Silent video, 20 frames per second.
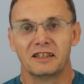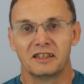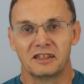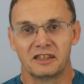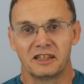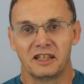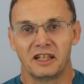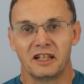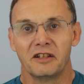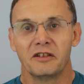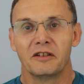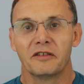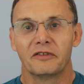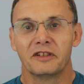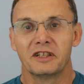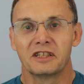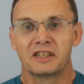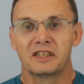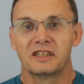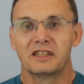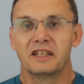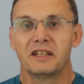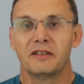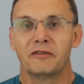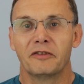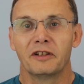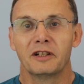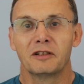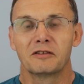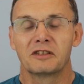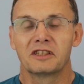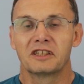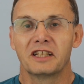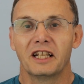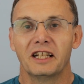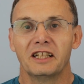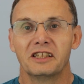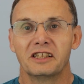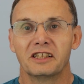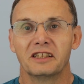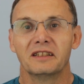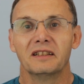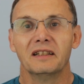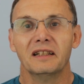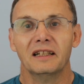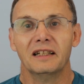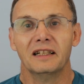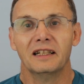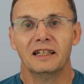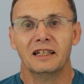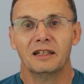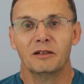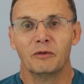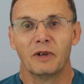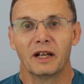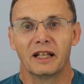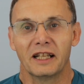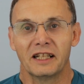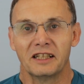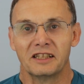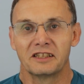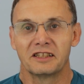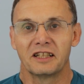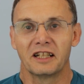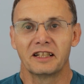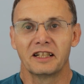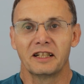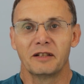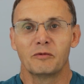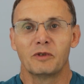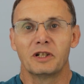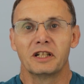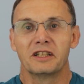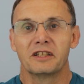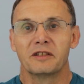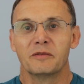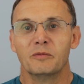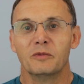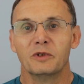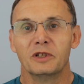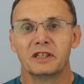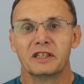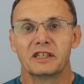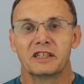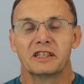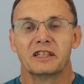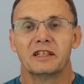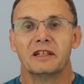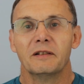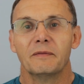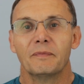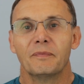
There's the University Field Station. where they study Whiteham Woods,